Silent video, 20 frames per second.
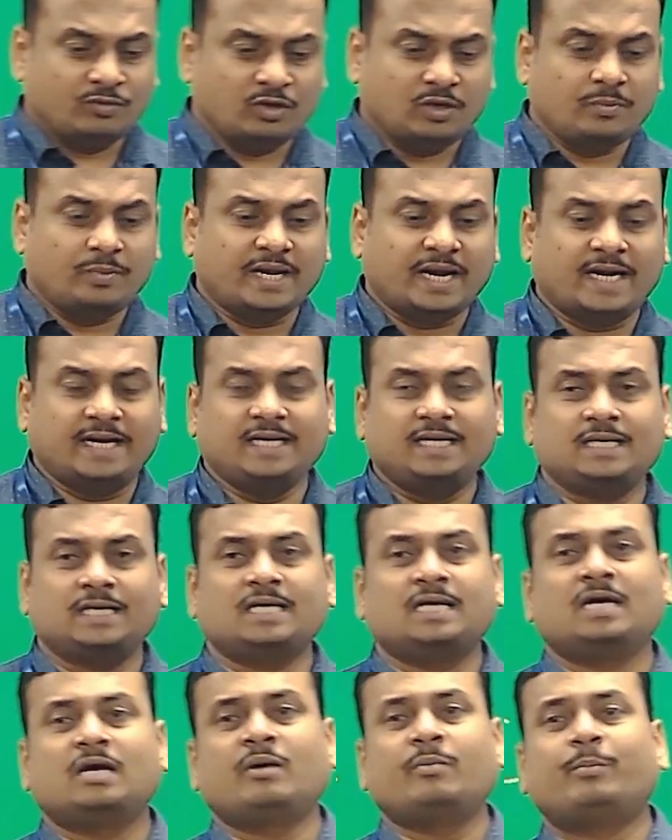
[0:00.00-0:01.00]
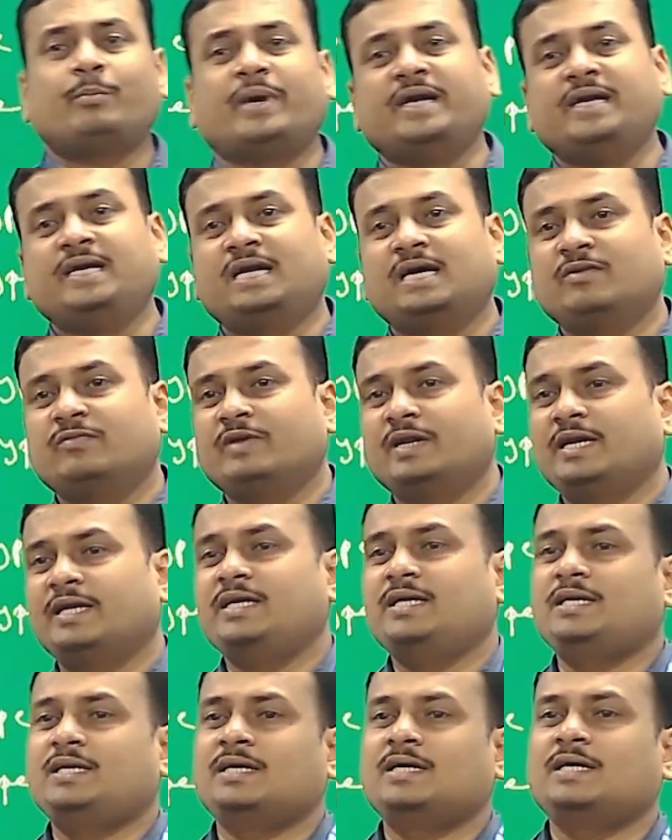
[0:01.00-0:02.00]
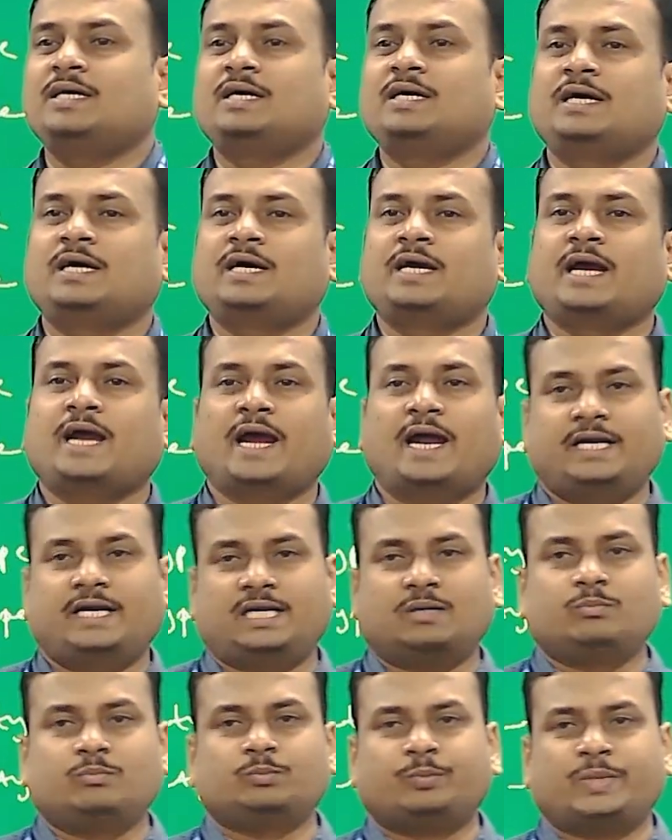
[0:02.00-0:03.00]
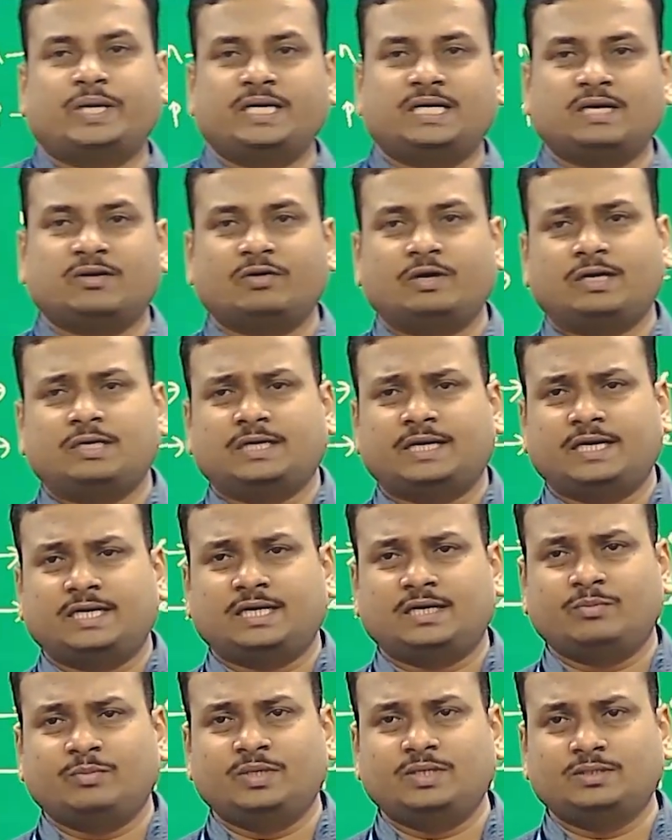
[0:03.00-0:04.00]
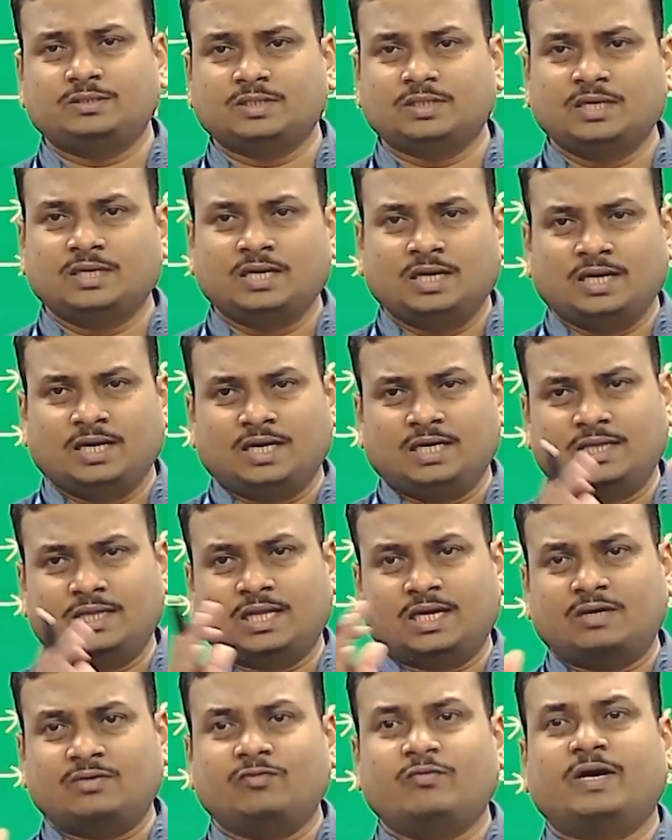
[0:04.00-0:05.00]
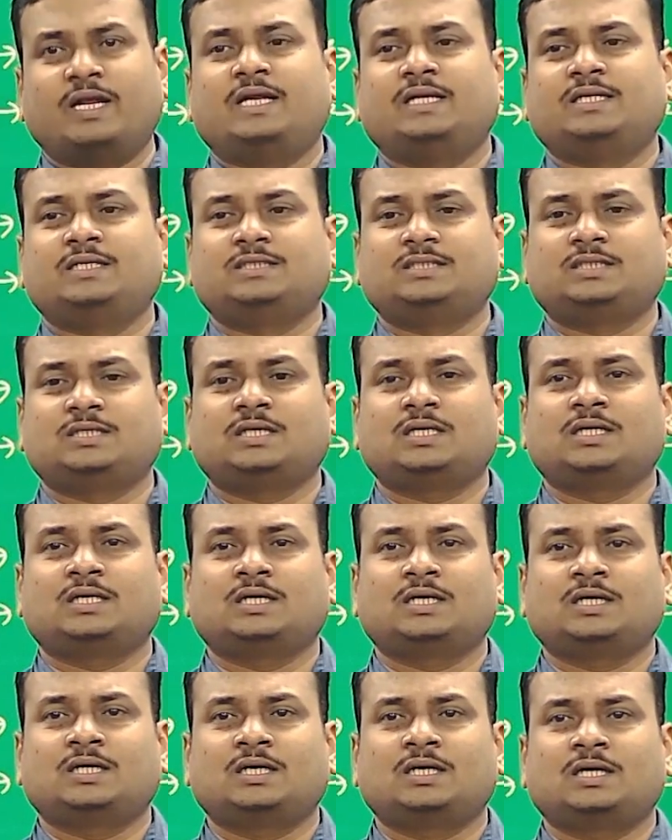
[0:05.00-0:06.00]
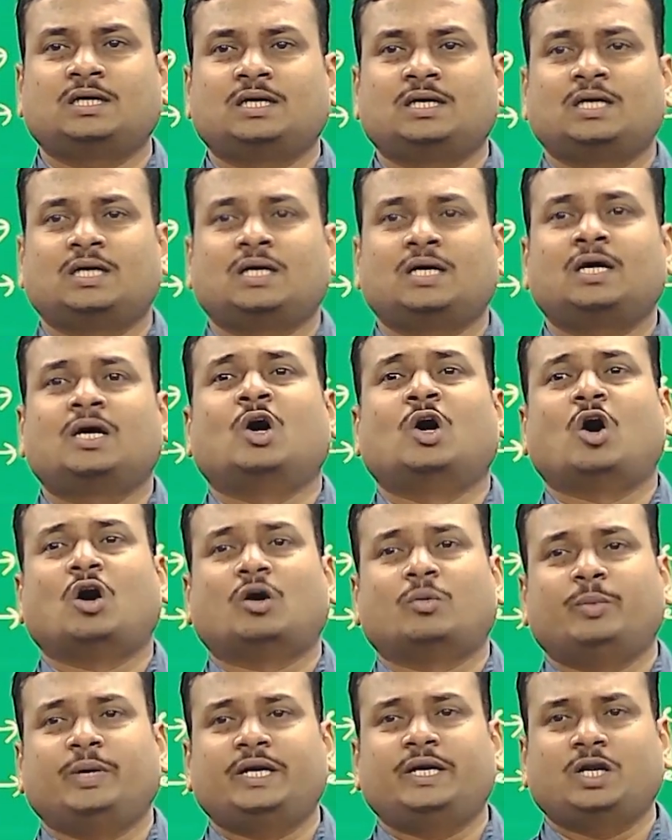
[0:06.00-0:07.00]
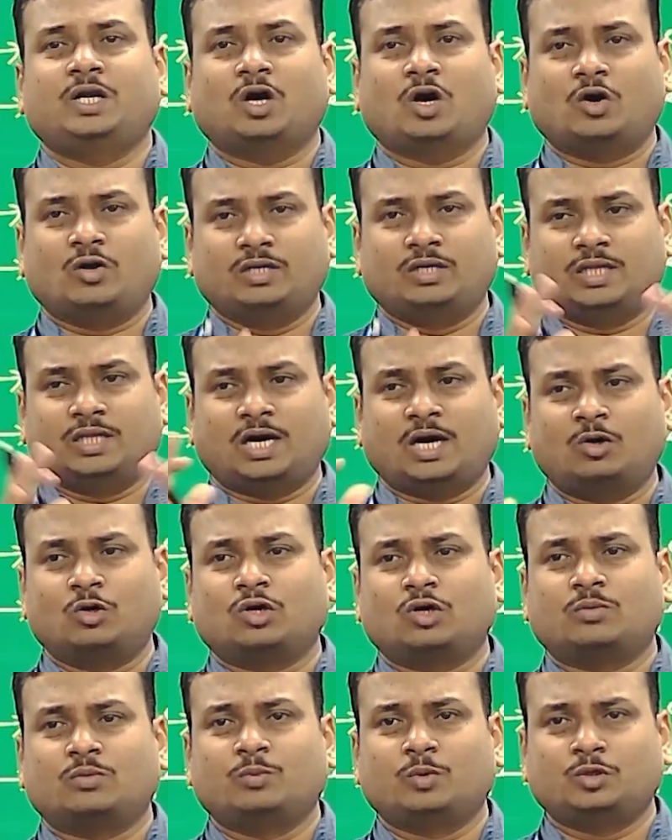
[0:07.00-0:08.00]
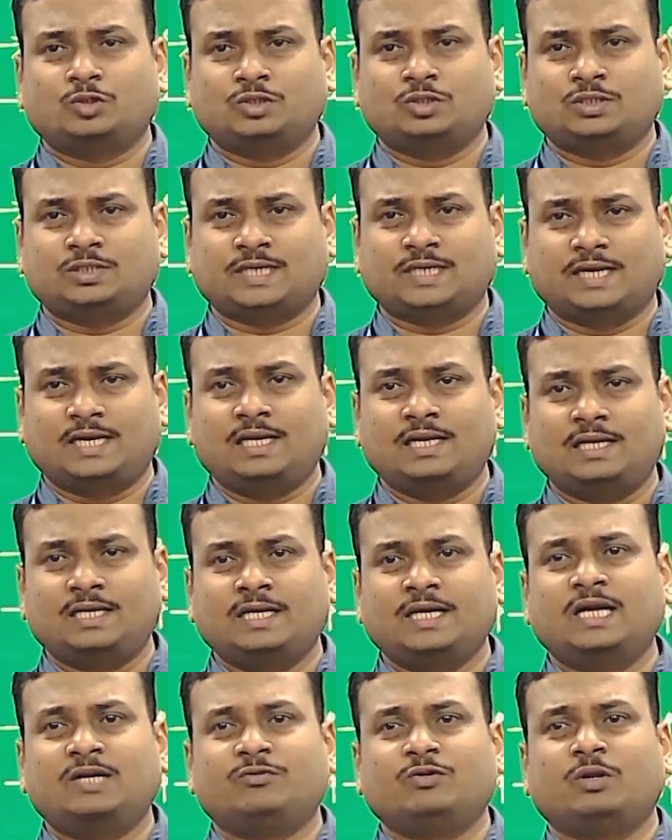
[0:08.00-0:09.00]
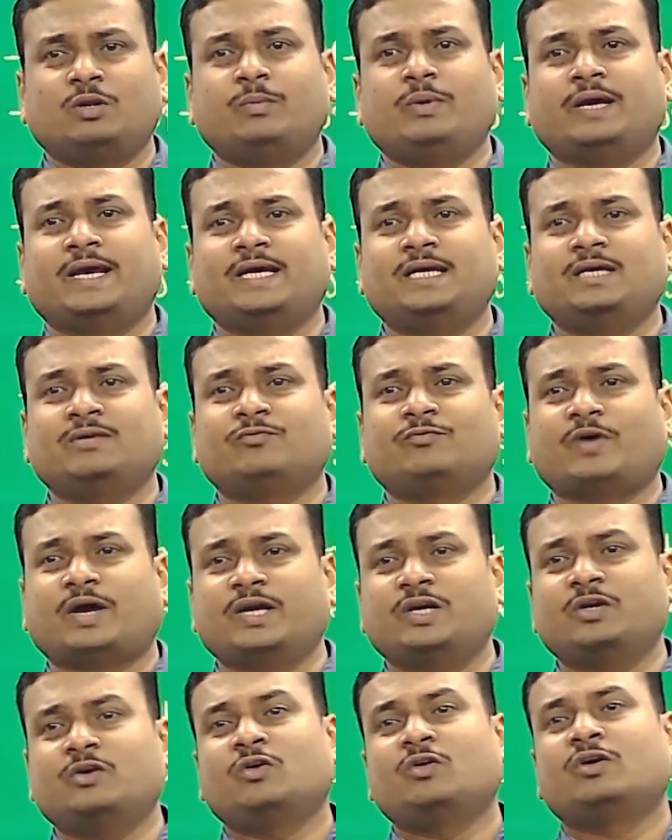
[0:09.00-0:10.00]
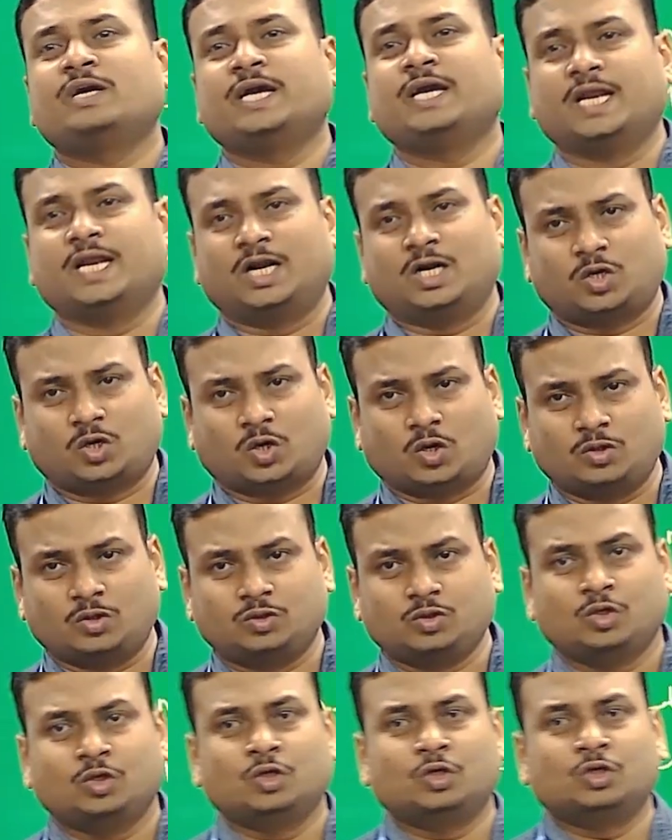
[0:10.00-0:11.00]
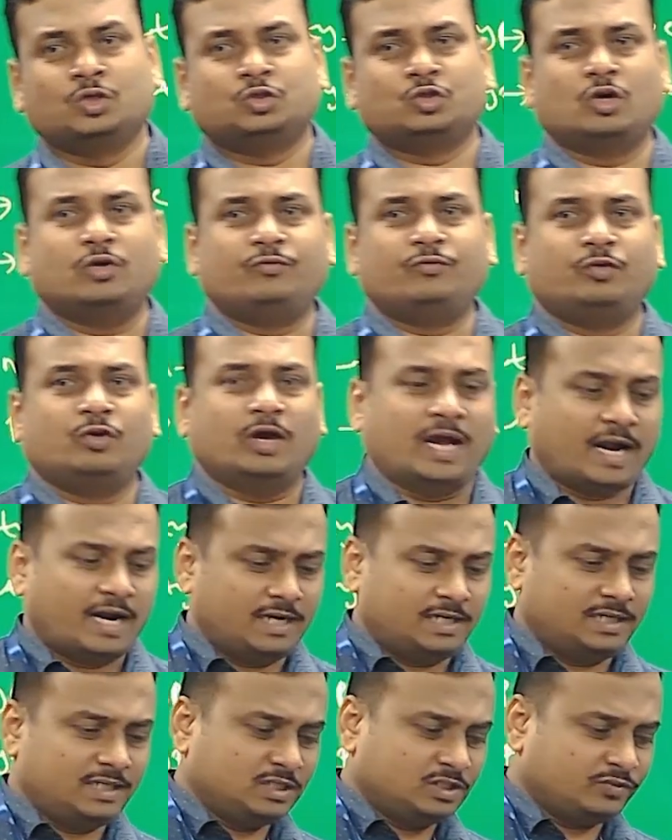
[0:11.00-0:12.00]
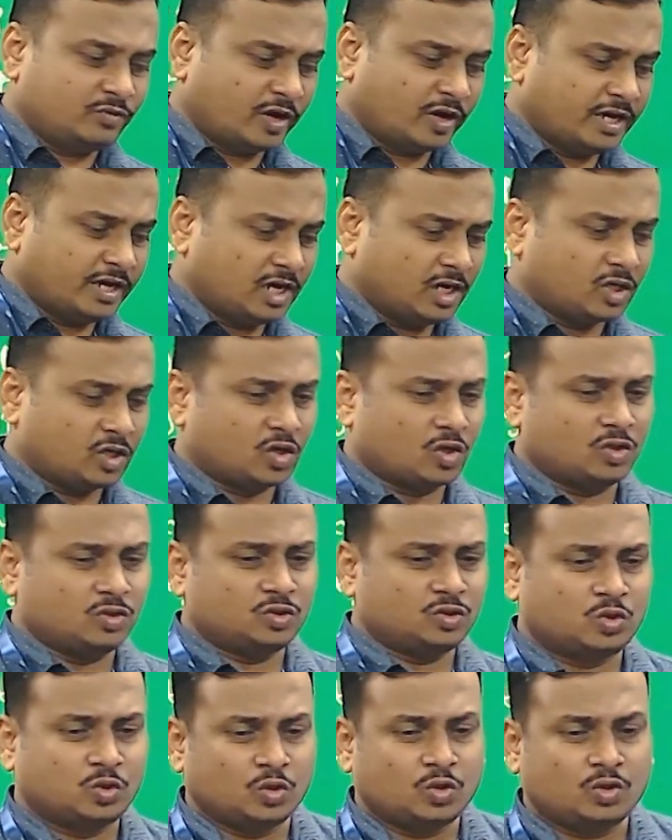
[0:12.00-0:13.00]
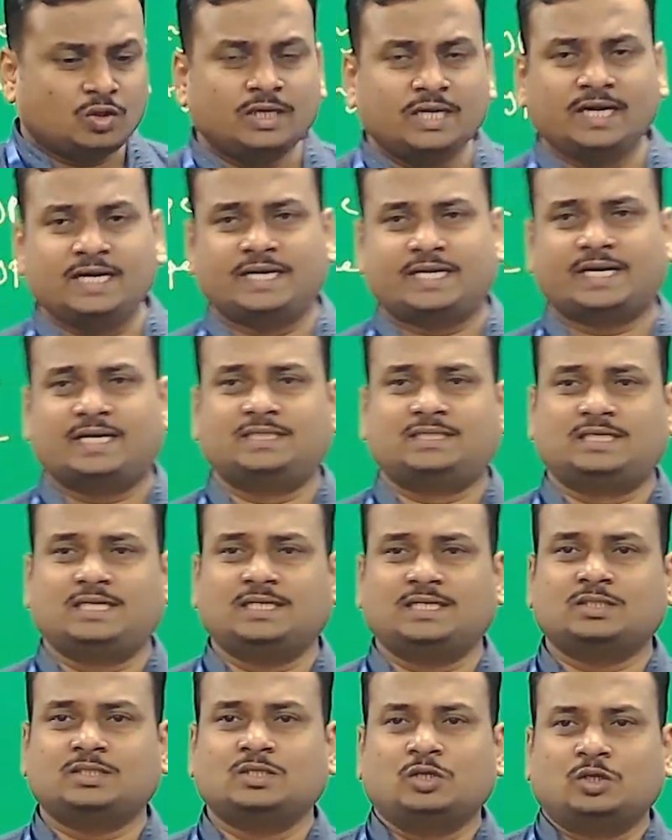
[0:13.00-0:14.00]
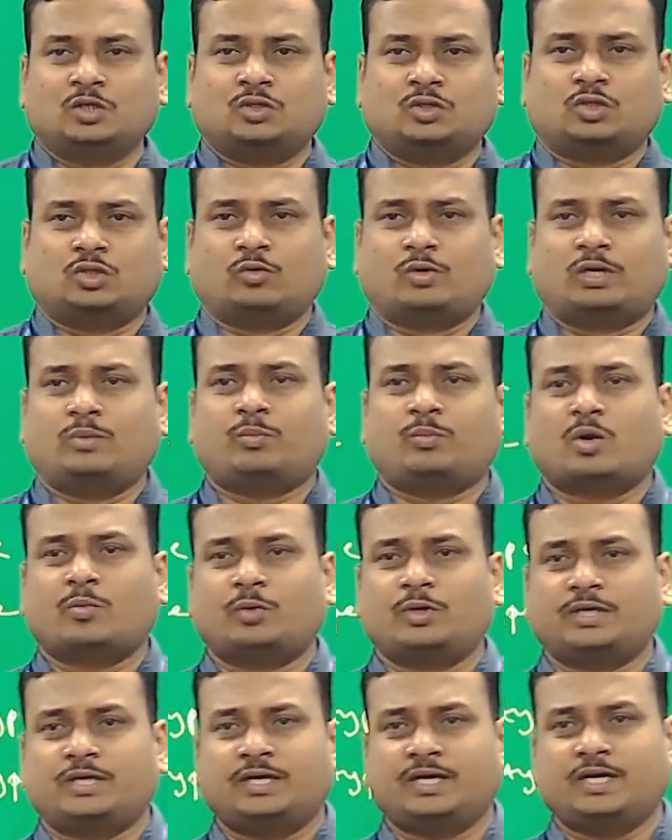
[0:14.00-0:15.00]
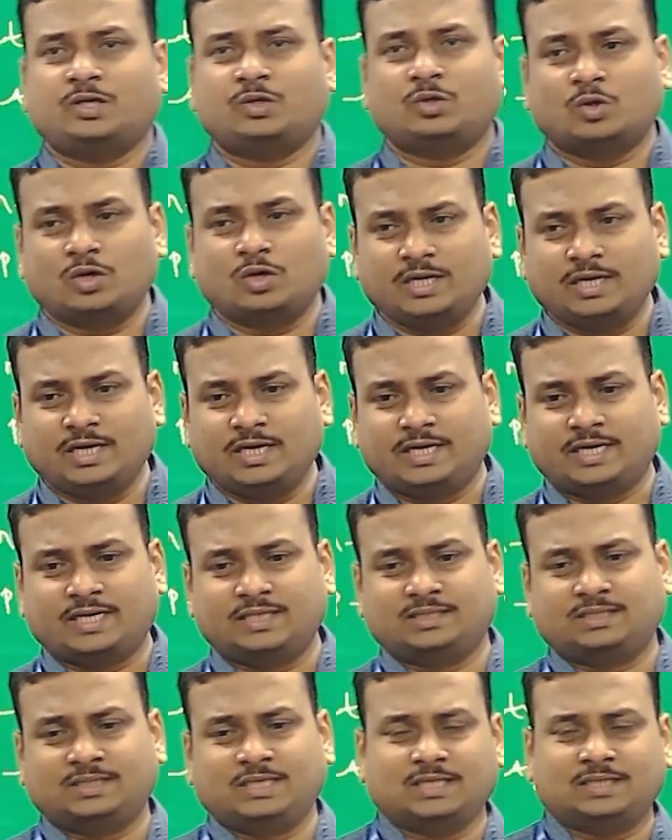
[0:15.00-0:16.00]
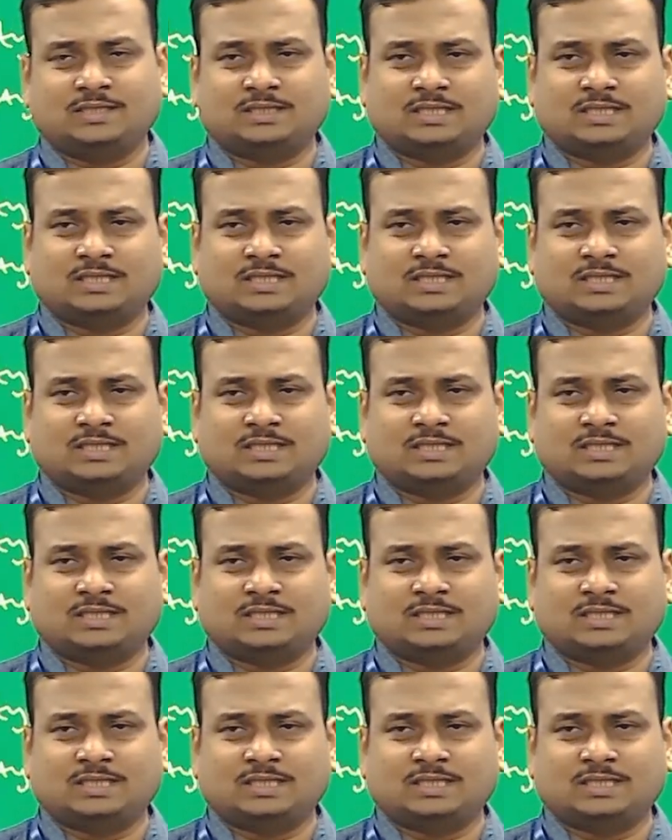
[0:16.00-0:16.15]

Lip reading: we will be adding pentavalent atom. Pentavalent atom means in the valence orbit or in the outermost shell, it will be having 5 electrons. So if you add these 5 electrons to intrinsic, so one property I told, intrinsic